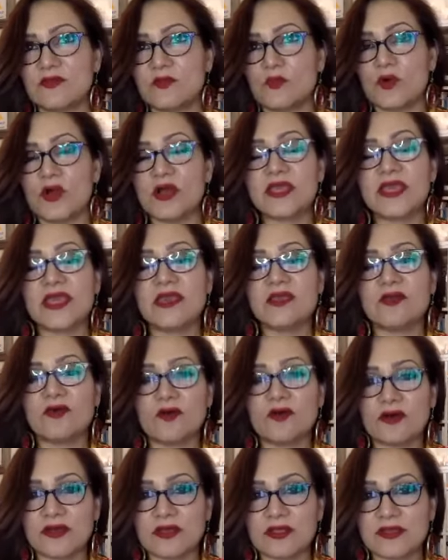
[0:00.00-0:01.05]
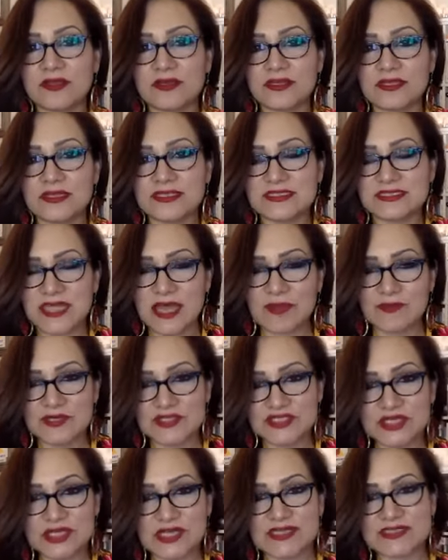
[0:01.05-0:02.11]
working on
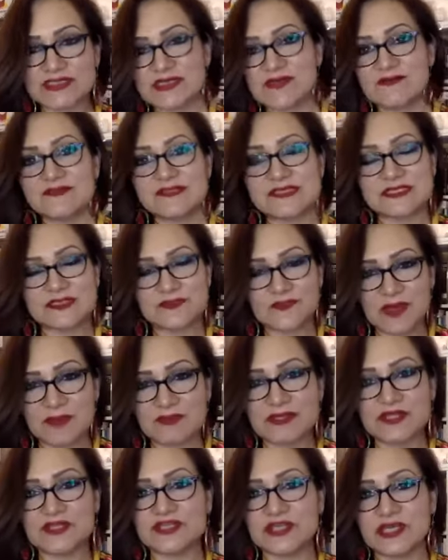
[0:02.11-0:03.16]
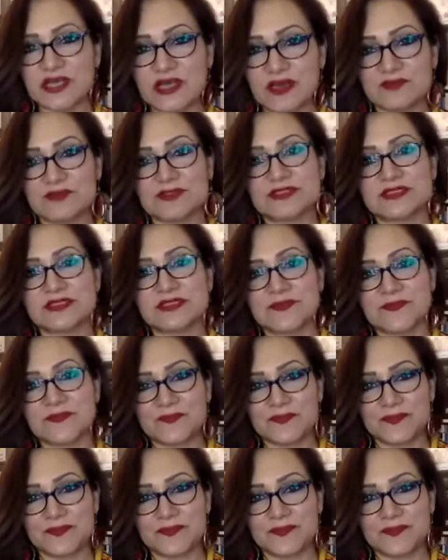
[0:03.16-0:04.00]
establishing ourselves as a publishing house.